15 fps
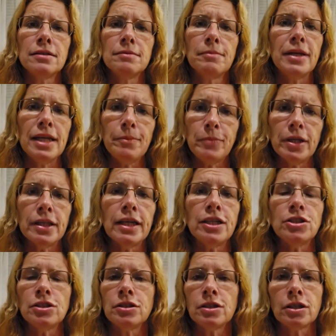
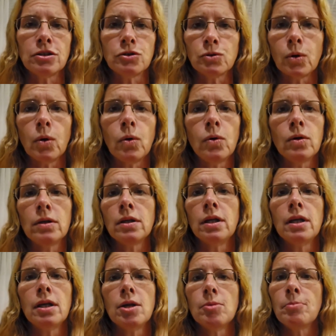manipulation, control
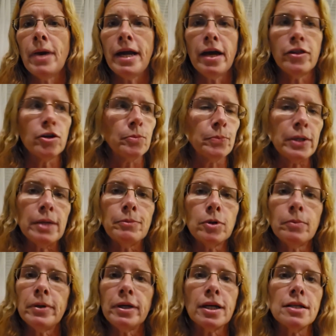by other
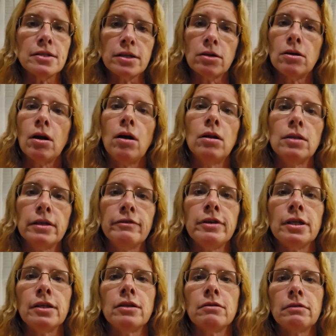people, because they're all
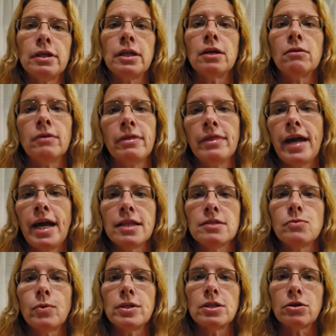living in their ego, and
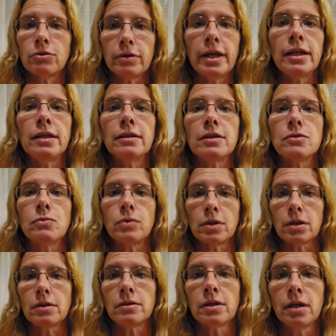that's what's creating this
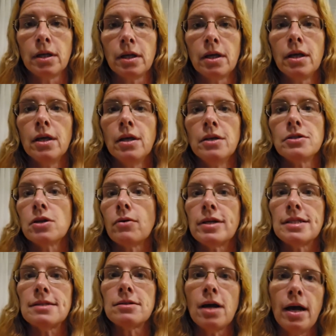world. So
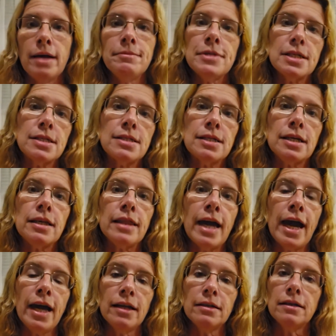it's time to see
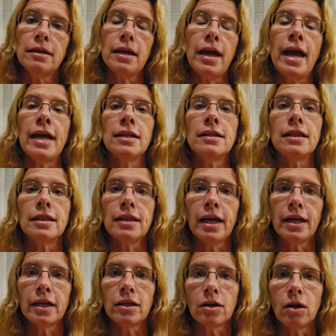that and
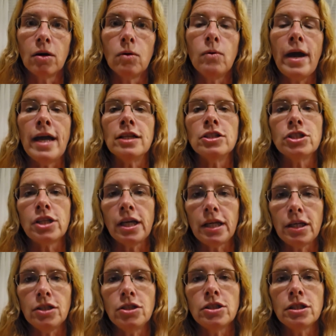let it go and
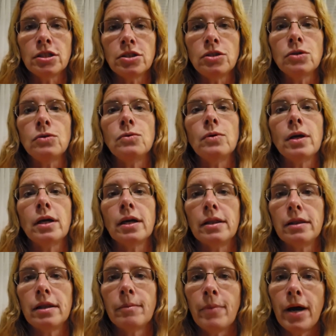change into
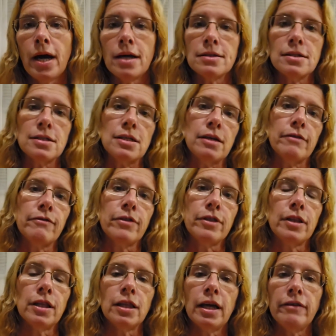the positive,
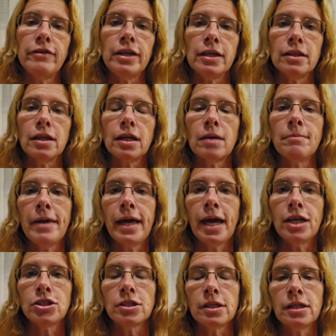the loving, the
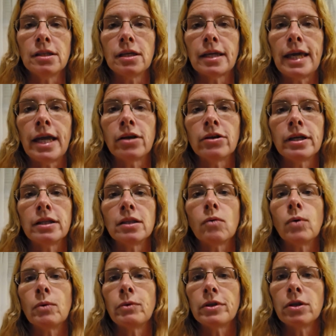compassionate, the caring, the
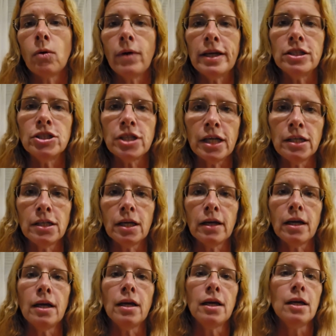one with no
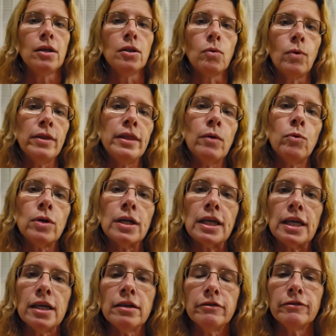agenda, the one that will
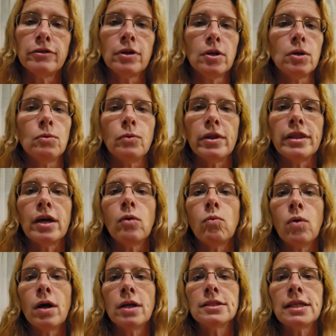give without
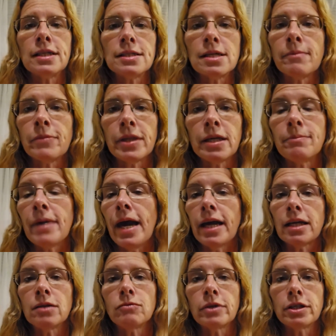wanting something
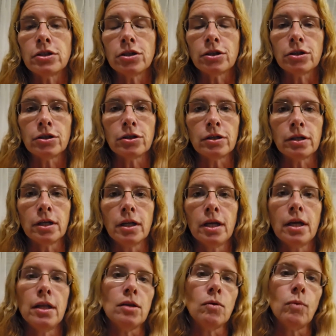back in return,
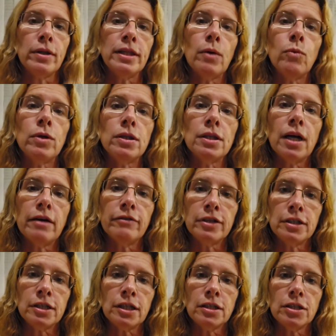the one that will love
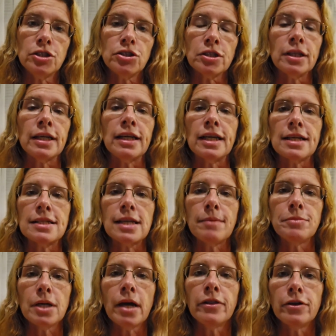unconditionally and
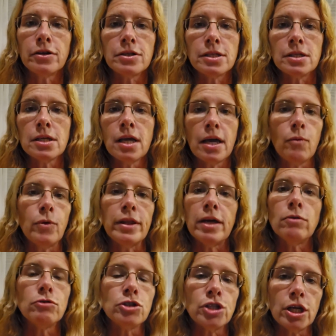accept others
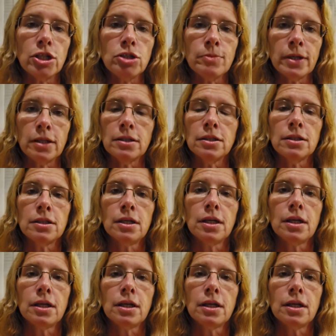without judgment.